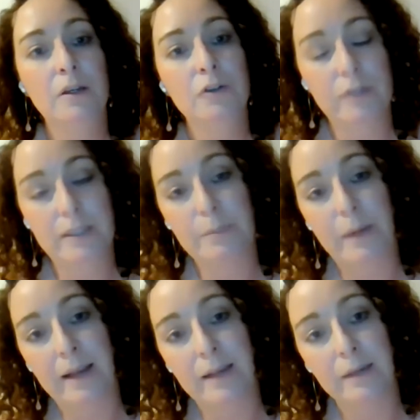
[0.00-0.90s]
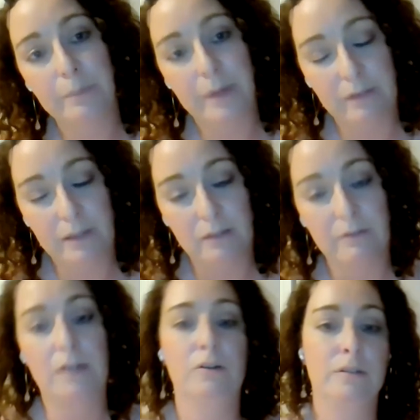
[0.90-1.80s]
trace back burial
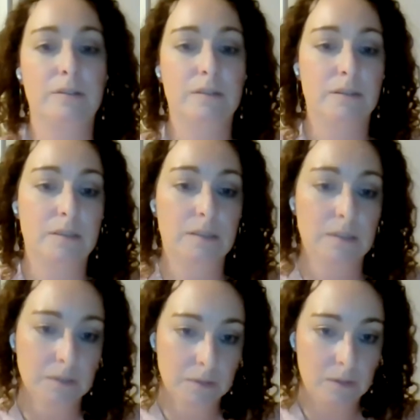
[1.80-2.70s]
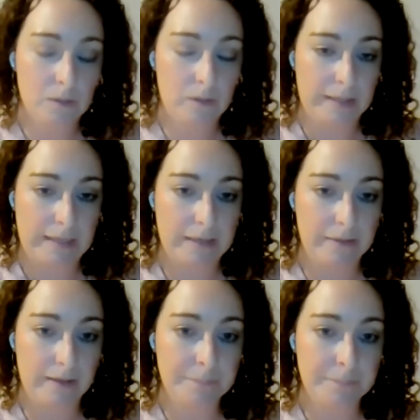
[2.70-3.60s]
records and all that kind
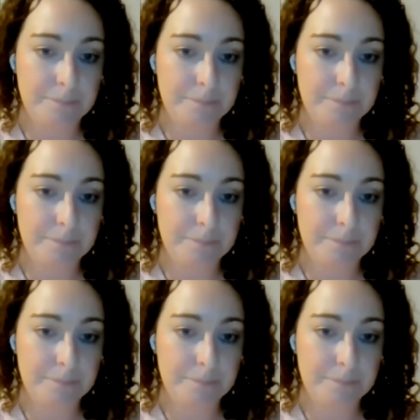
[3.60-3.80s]
of thing.